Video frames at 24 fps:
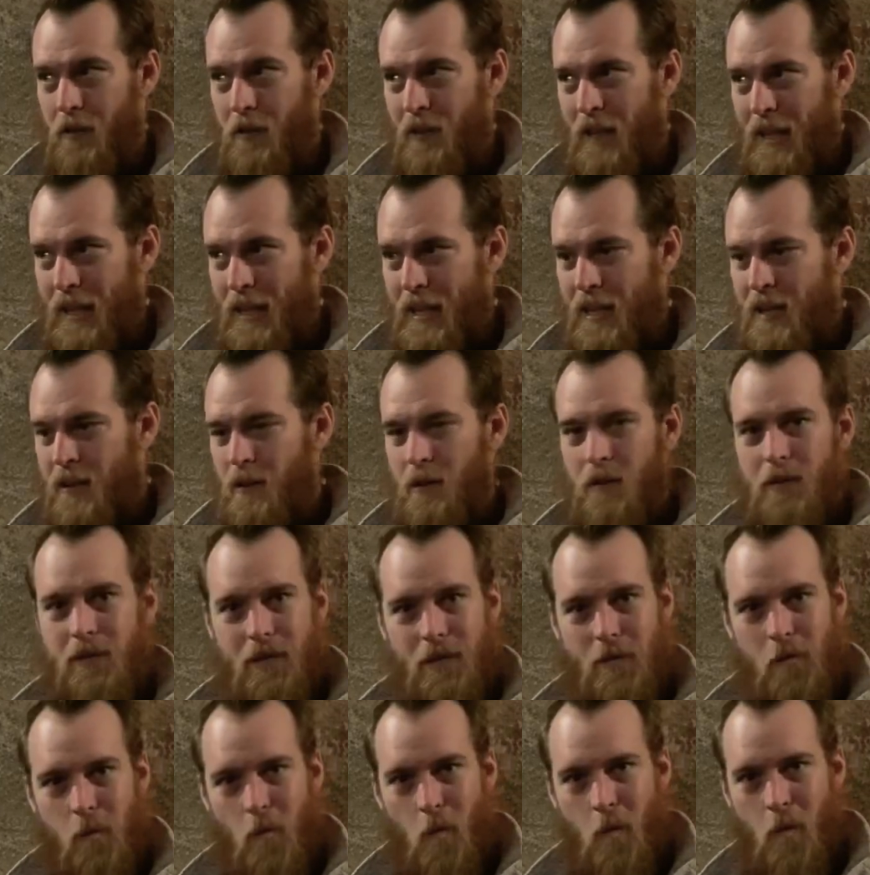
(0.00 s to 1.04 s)
They're like, here's
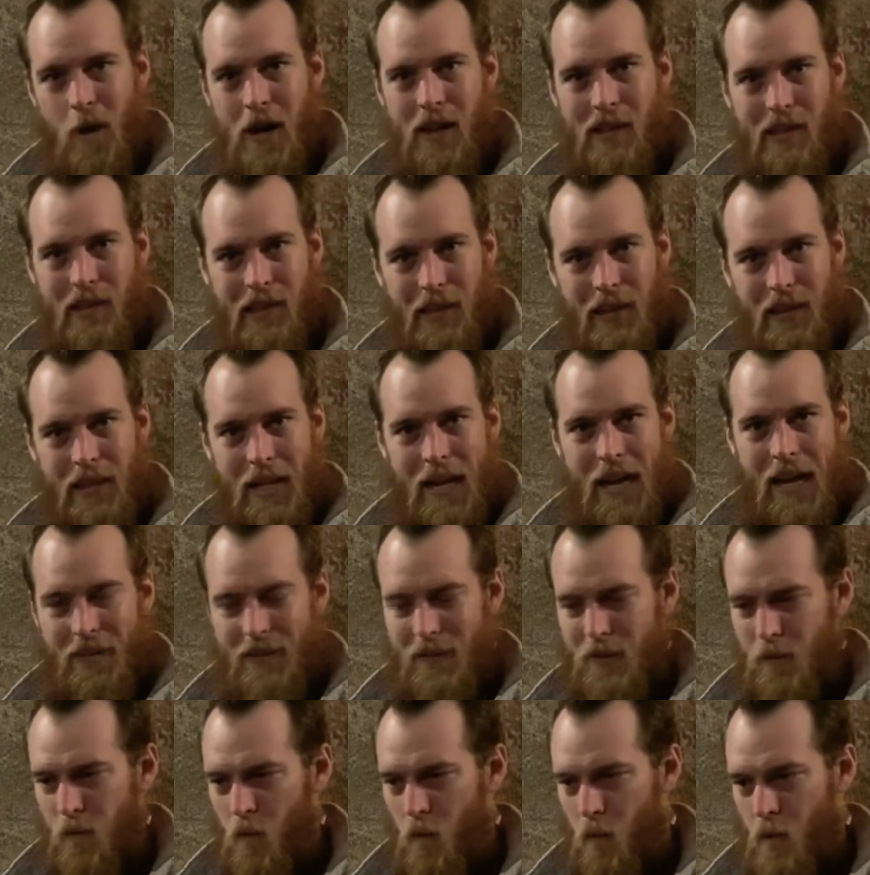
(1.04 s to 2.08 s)
this one lot,
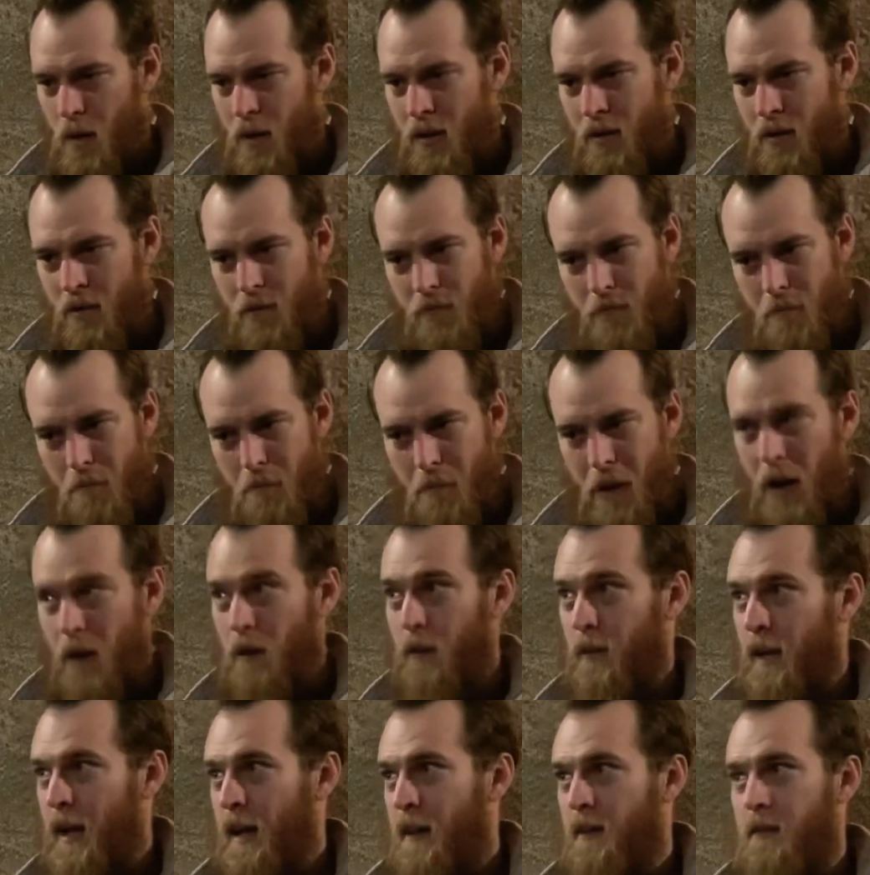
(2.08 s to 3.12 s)
this one
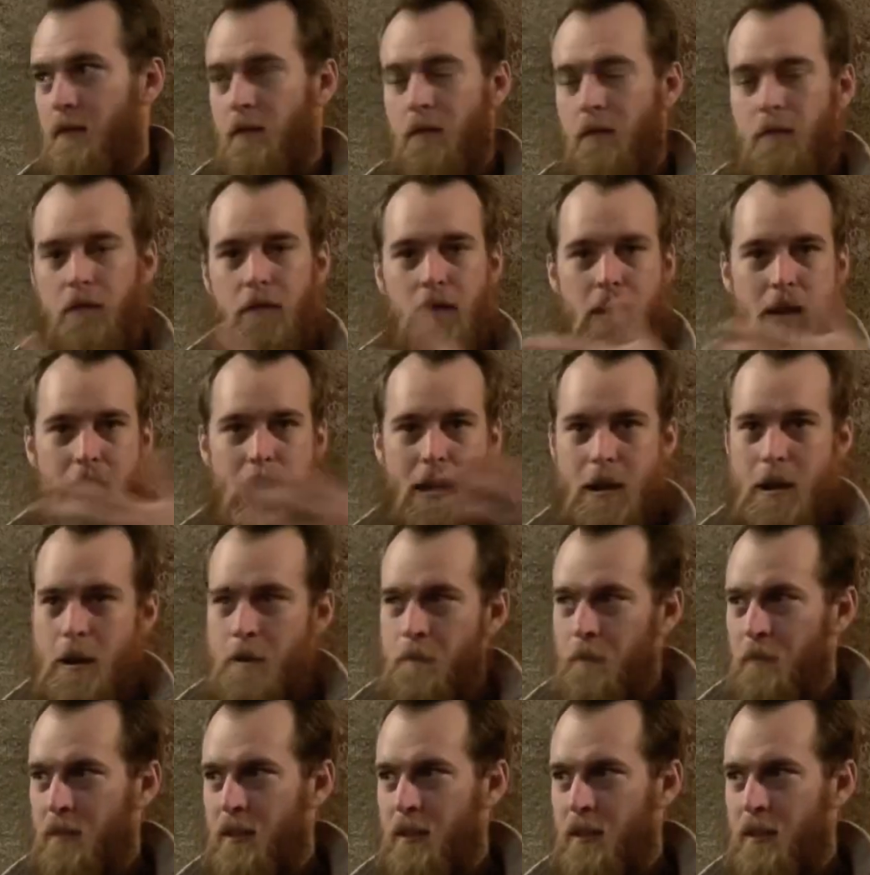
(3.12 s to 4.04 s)
barrel out of the